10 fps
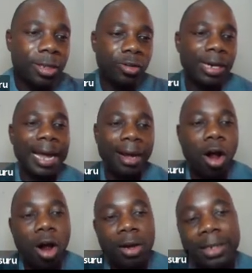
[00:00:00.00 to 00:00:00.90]
So, like
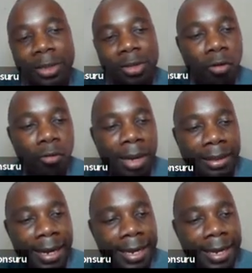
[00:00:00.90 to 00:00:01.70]
all these documents now,